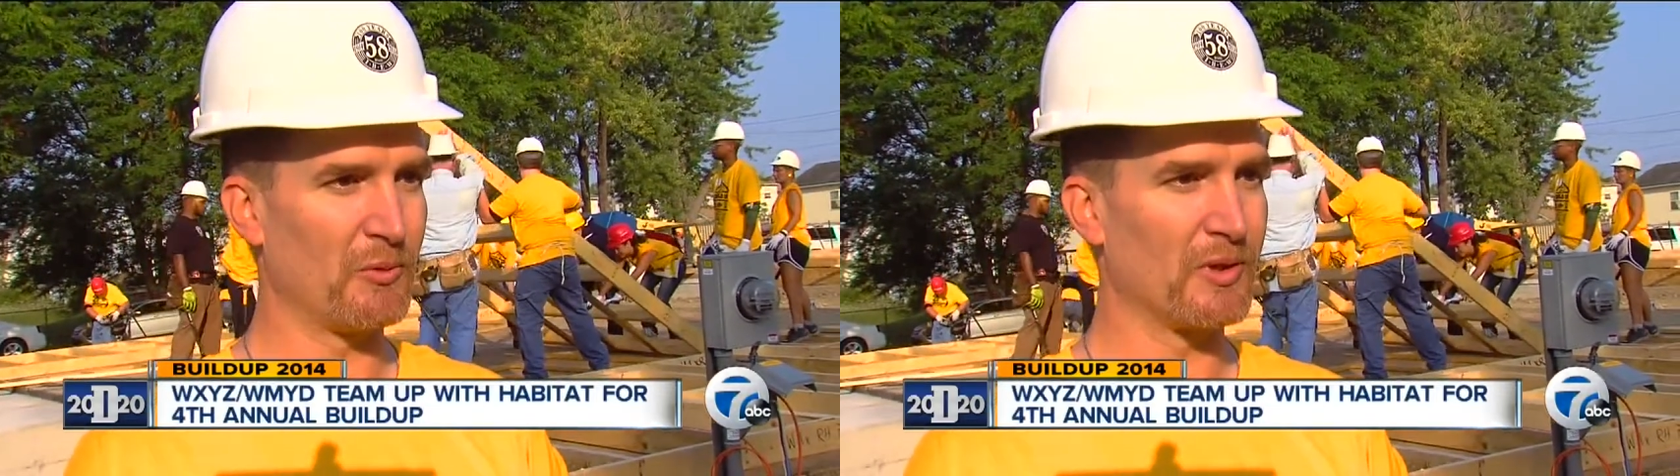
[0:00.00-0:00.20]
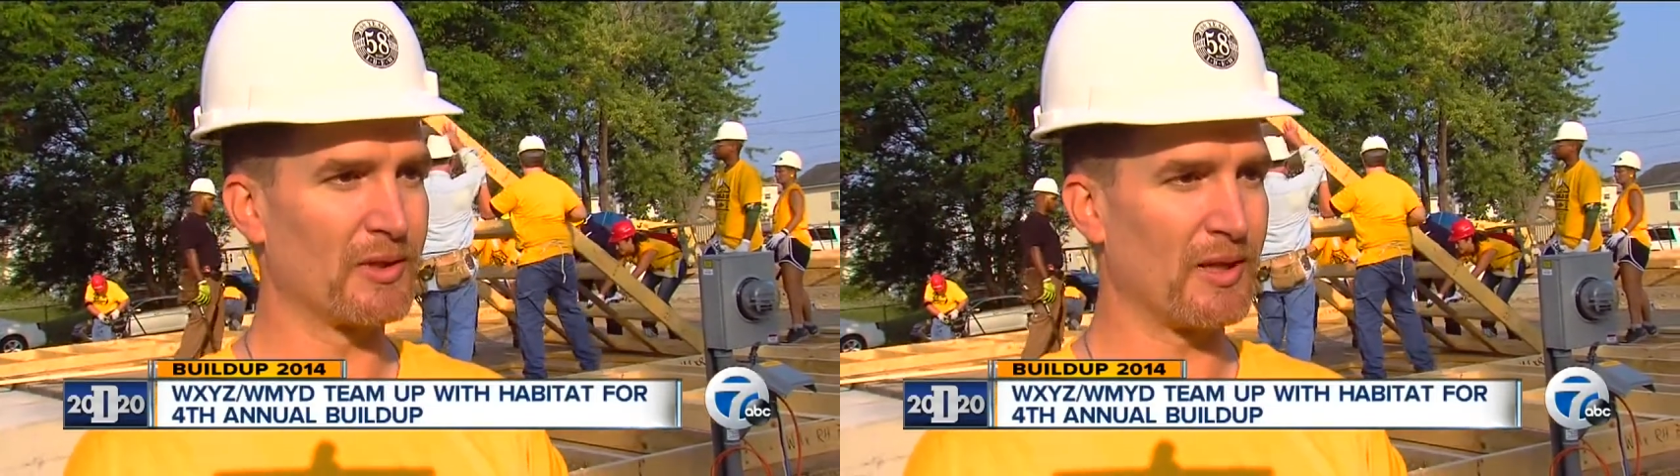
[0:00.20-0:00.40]

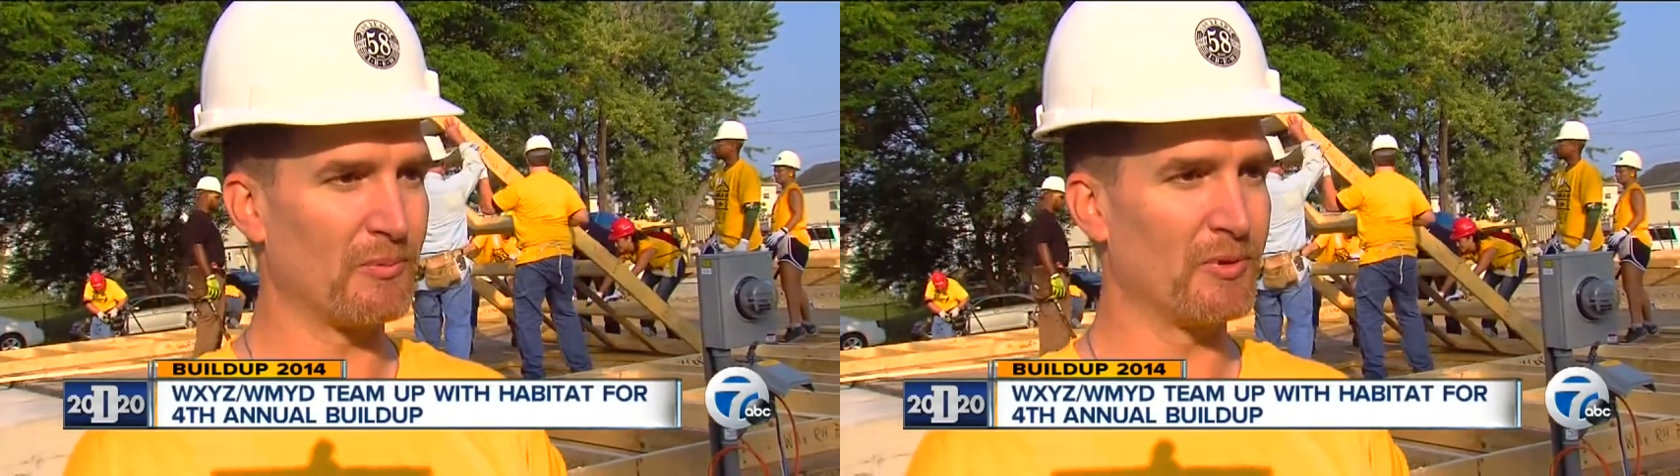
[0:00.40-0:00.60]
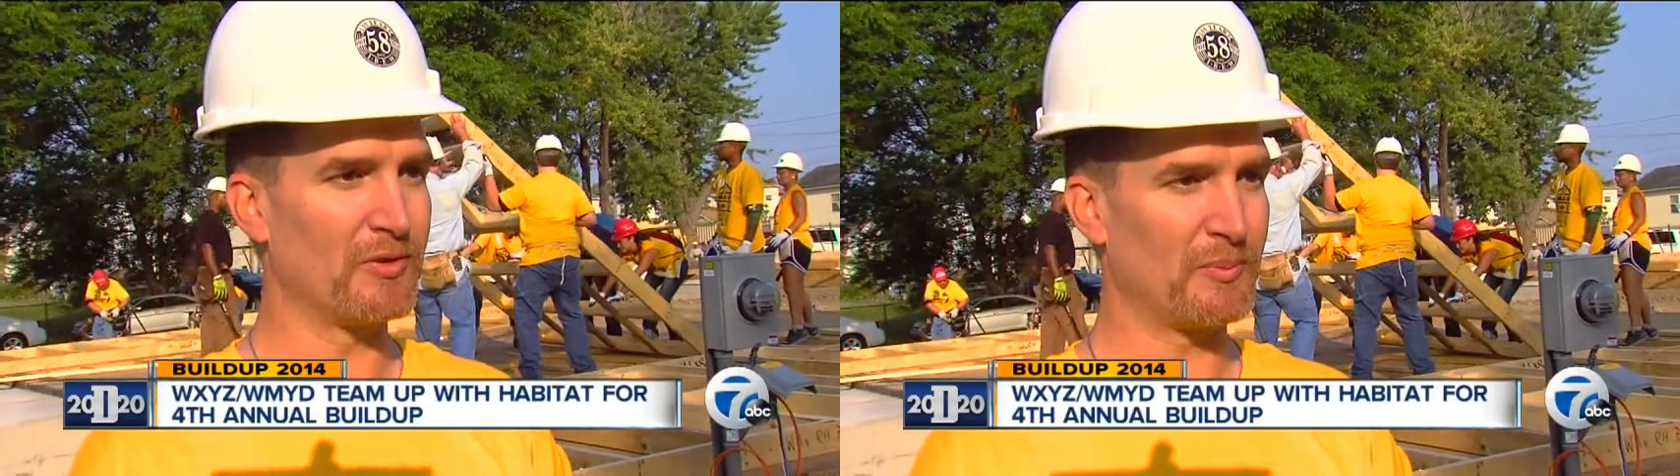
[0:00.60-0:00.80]
working on the
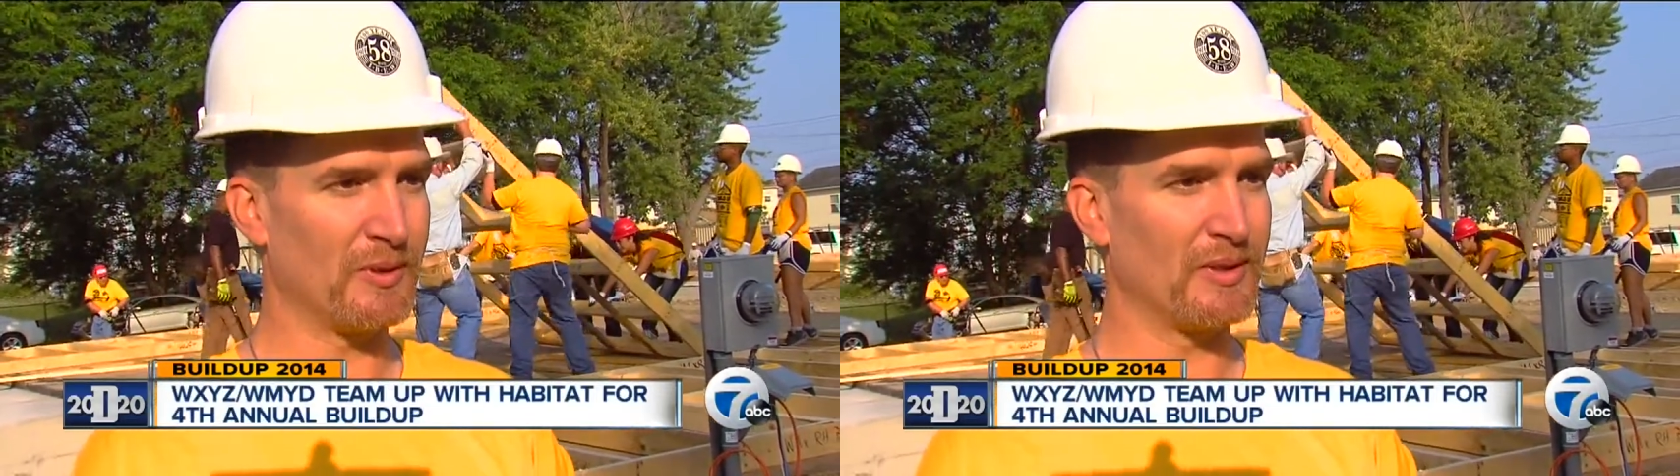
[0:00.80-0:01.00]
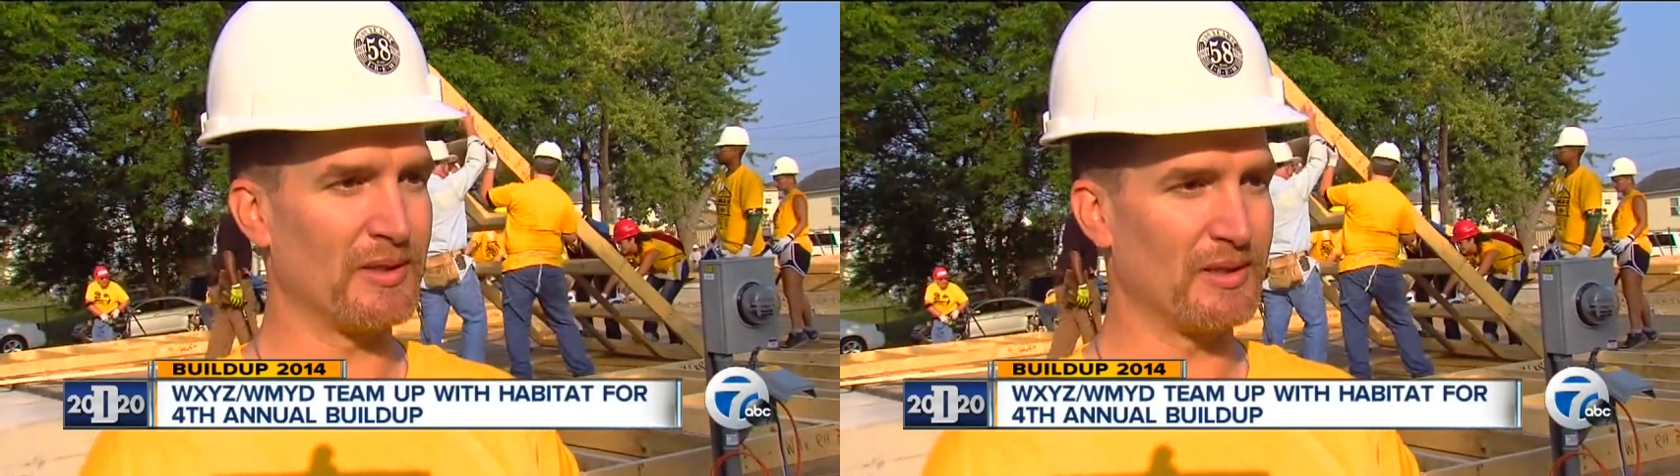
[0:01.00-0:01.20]
blitz
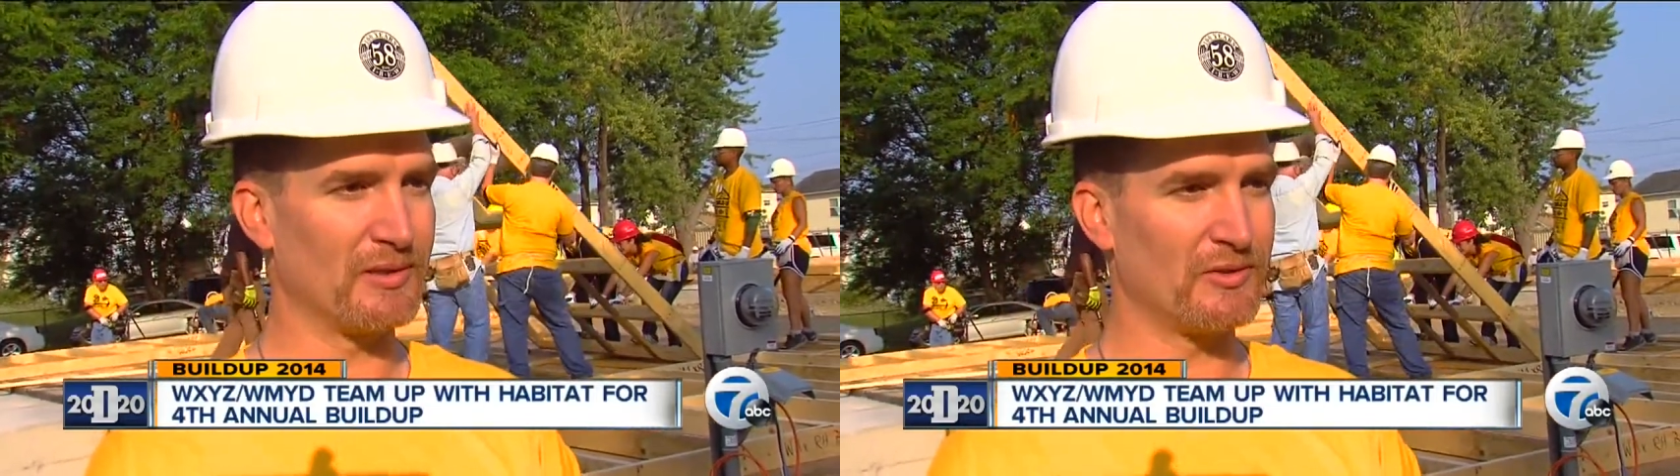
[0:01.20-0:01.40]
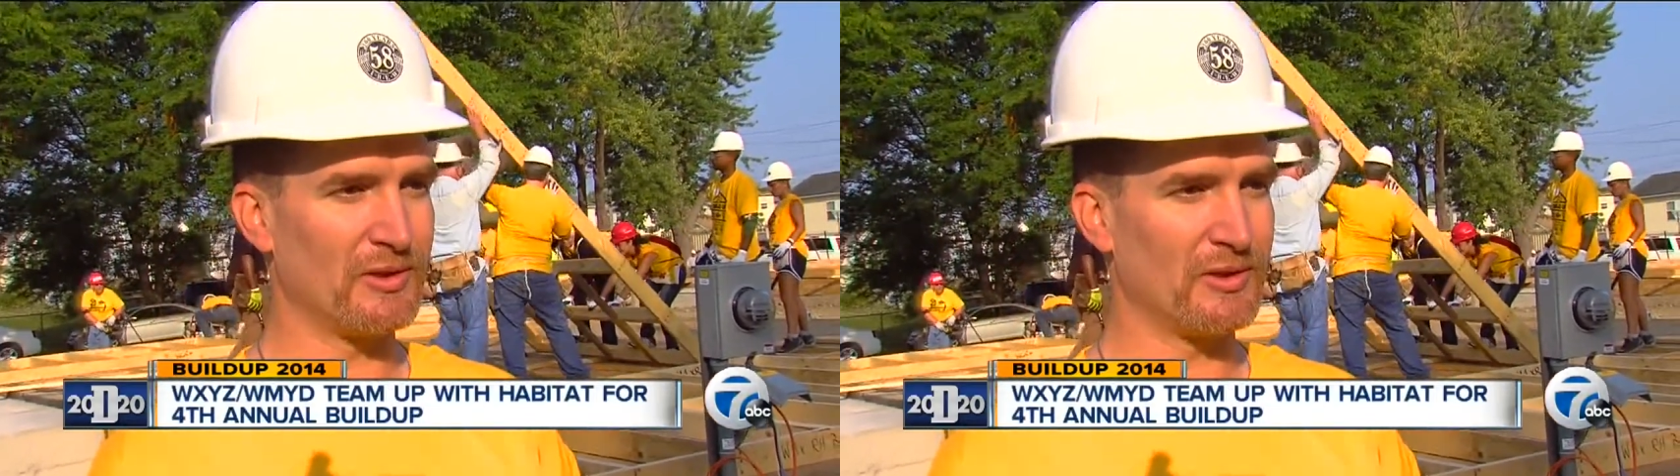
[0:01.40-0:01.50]
build again this